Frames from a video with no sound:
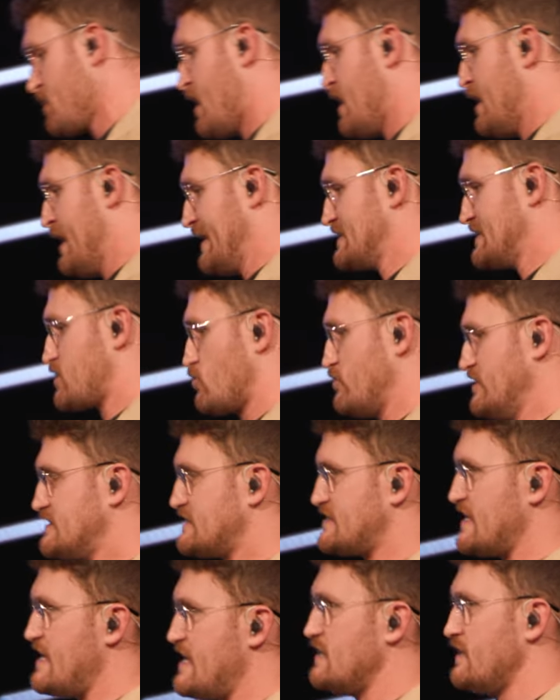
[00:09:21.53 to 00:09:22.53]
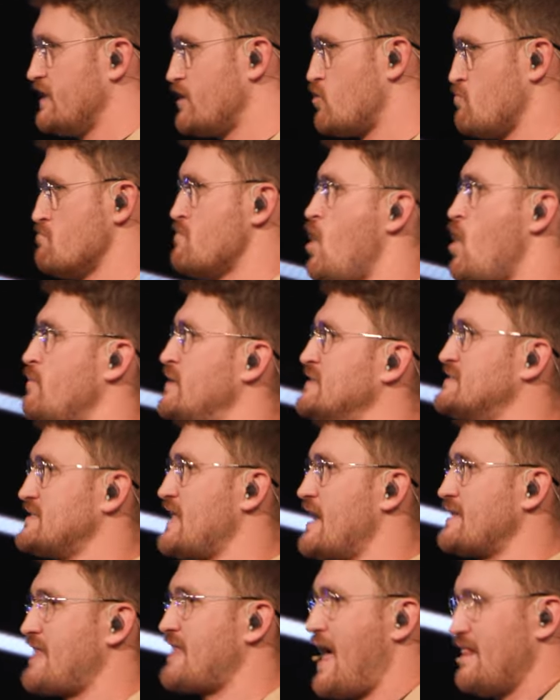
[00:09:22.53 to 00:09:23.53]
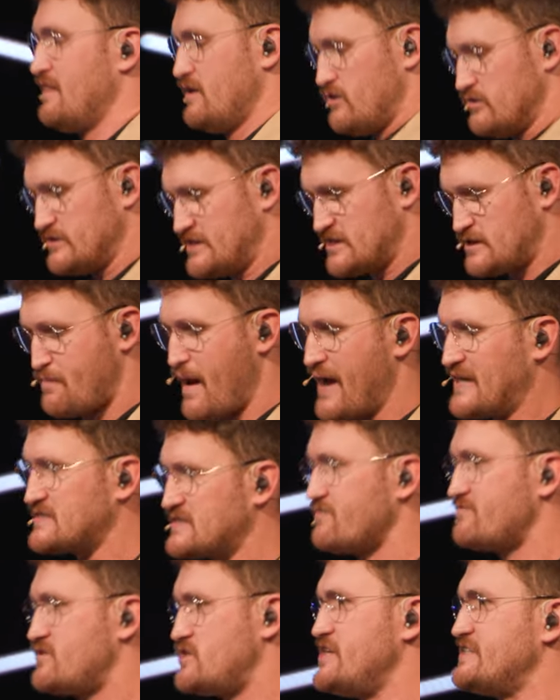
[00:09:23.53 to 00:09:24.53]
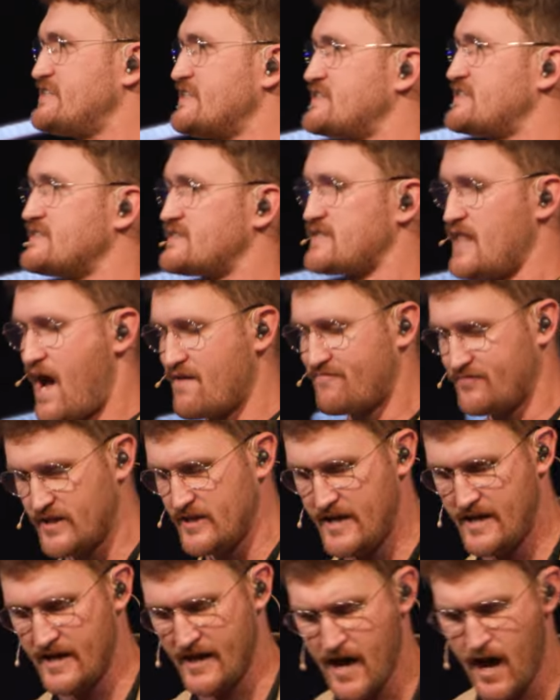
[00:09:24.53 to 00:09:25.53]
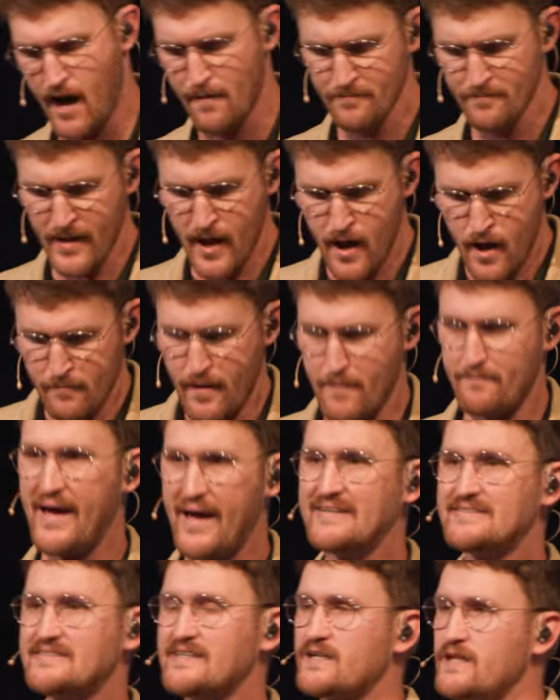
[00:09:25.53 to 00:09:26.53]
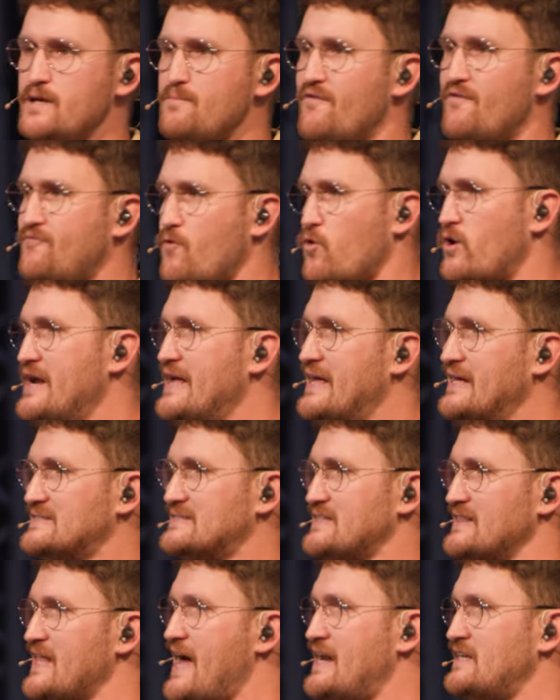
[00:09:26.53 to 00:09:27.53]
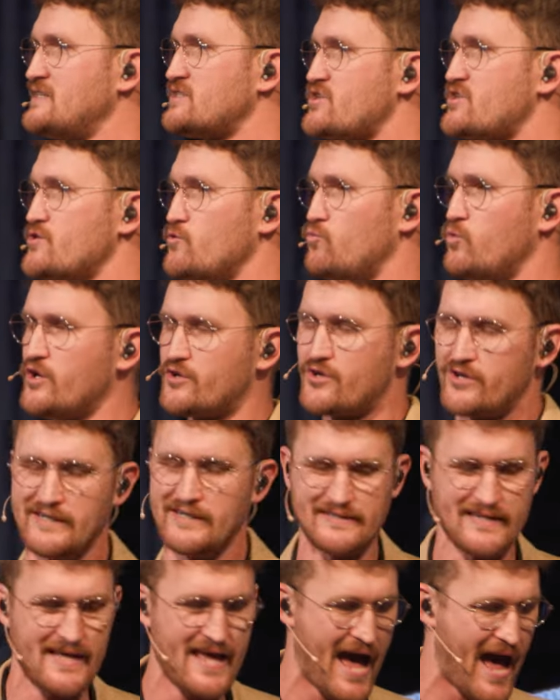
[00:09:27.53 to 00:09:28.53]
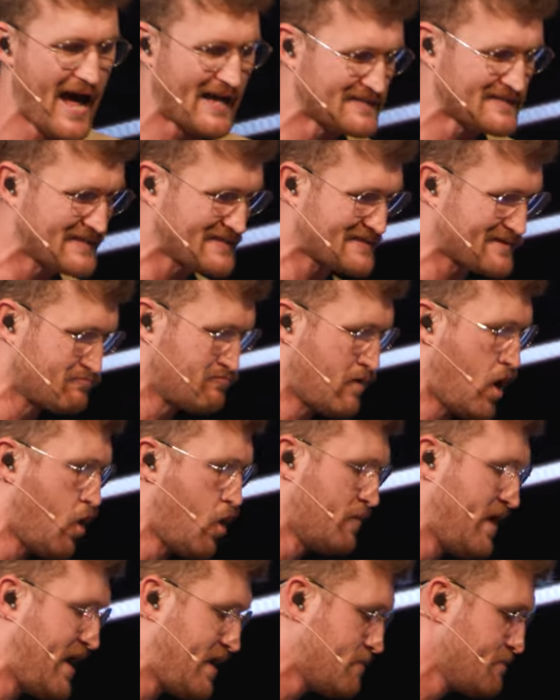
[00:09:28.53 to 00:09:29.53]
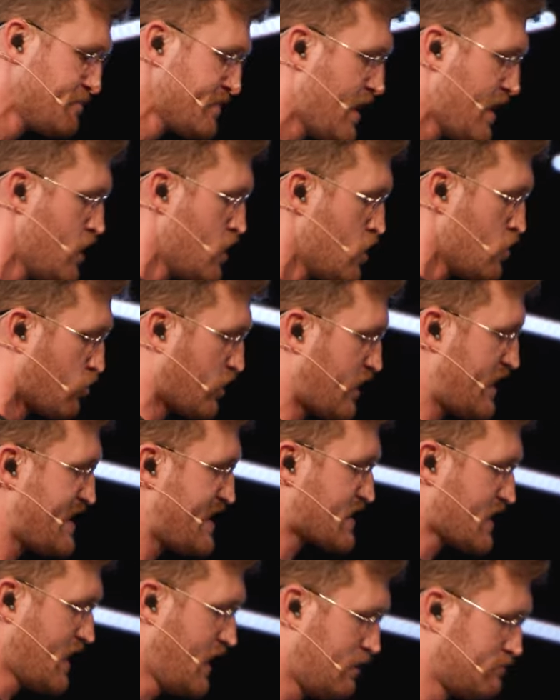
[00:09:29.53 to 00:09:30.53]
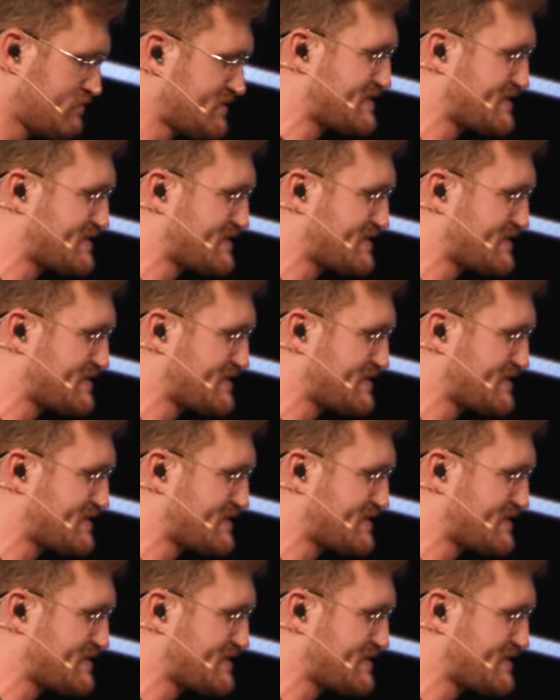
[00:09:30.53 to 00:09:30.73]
And so we see little moments like that, little specks of Jesus' life leading up. But basically, before he gets led into the wilderness, he has this moment where he comes